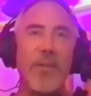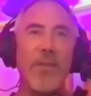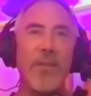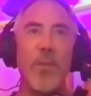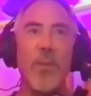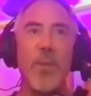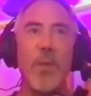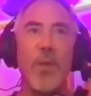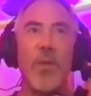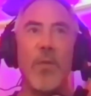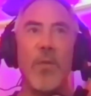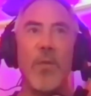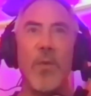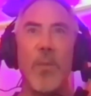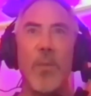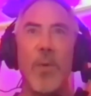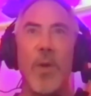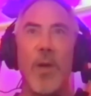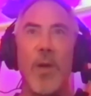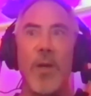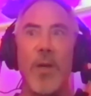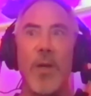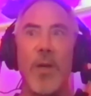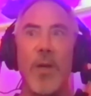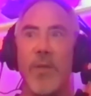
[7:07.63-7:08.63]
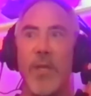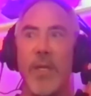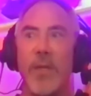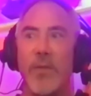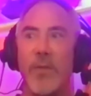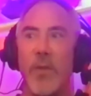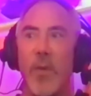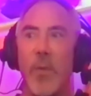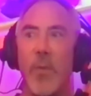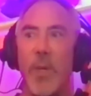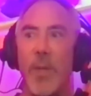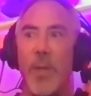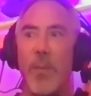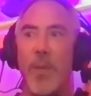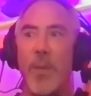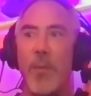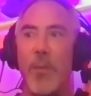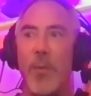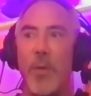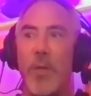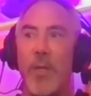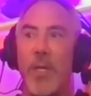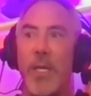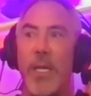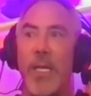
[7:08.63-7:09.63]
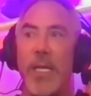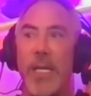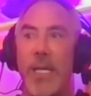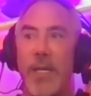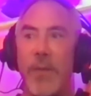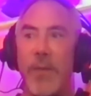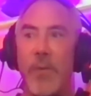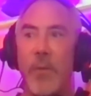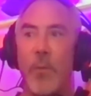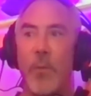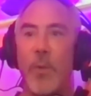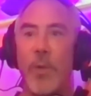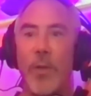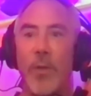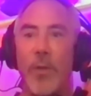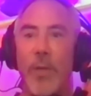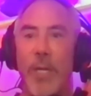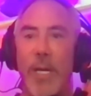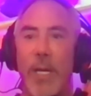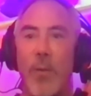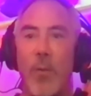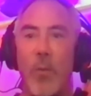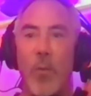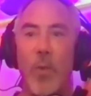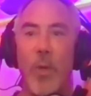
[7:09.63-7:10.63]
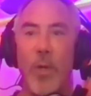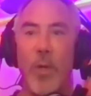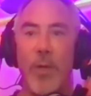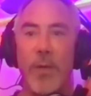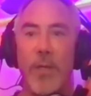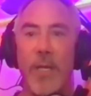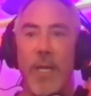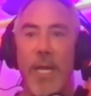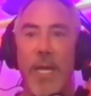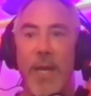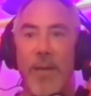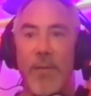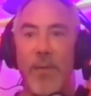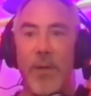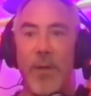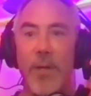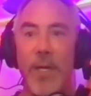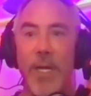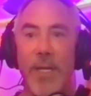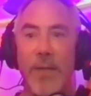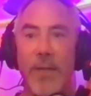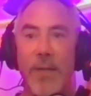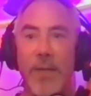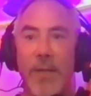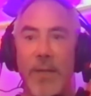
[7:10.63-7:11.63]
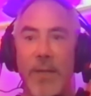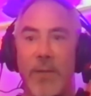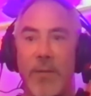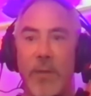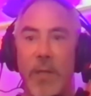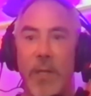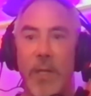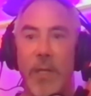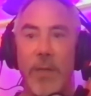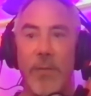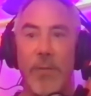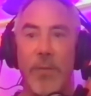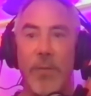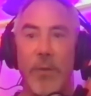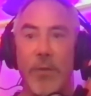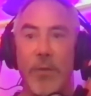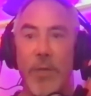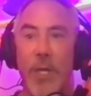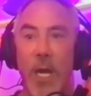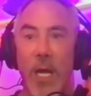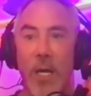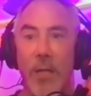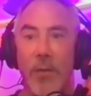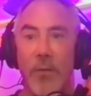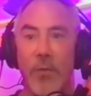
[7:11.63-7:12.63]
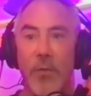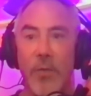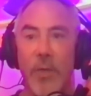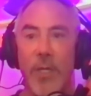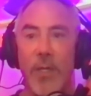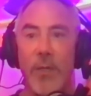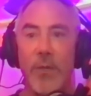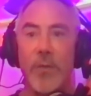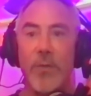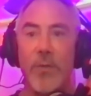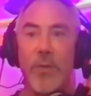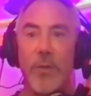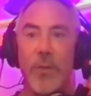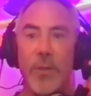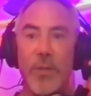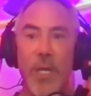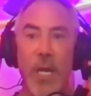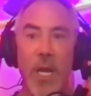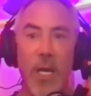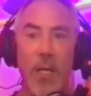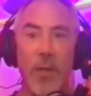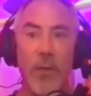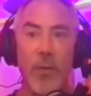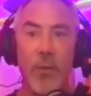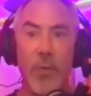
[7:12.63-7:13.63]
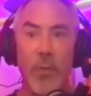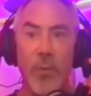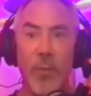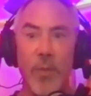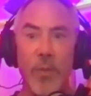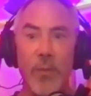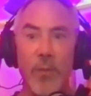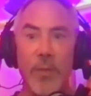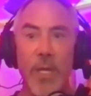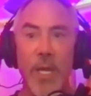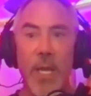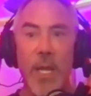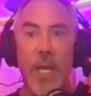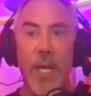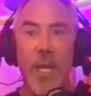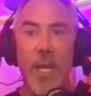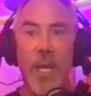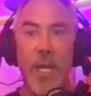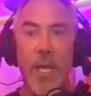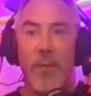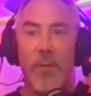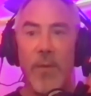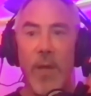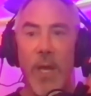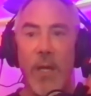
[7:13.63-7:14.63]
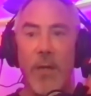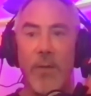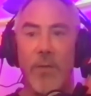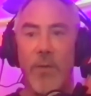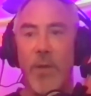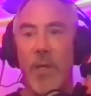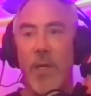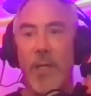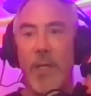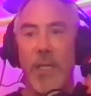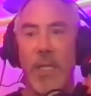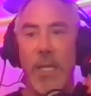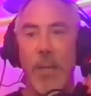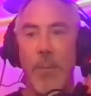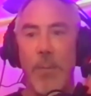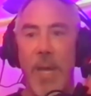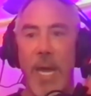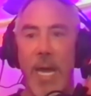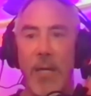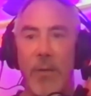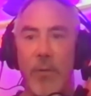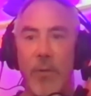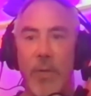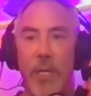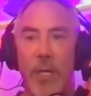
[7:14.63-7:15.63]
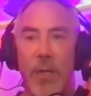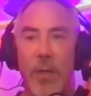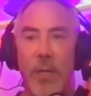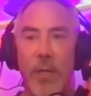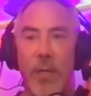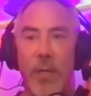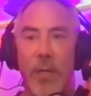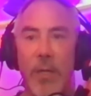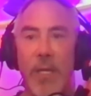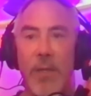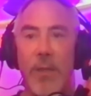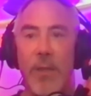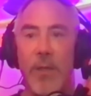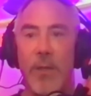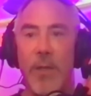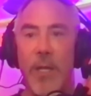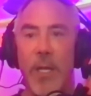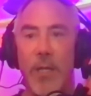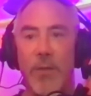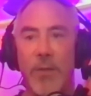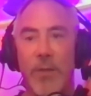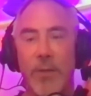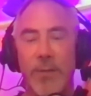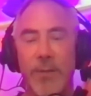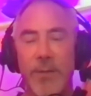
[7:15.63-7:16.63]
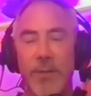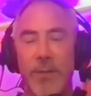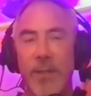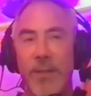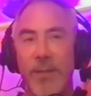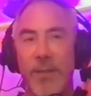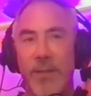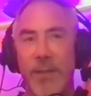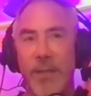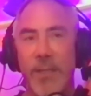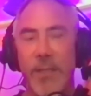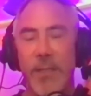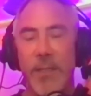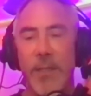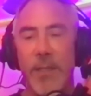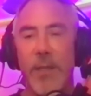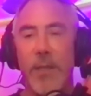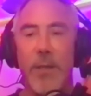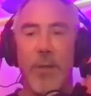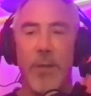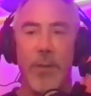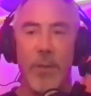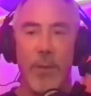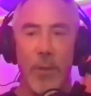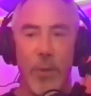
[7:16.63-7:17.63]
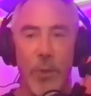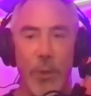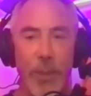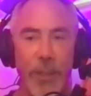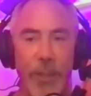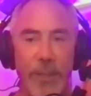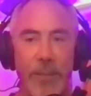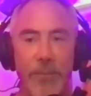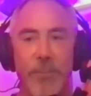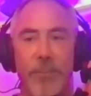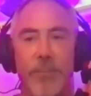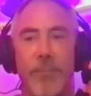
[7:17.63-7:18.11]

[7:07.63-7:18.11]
the beautiful part, is like so many people are like, even when they're at work, they have their headsets on. If they're dog trainers or dog groomers, they've got us on in the background, and they're not just listening, they're learning.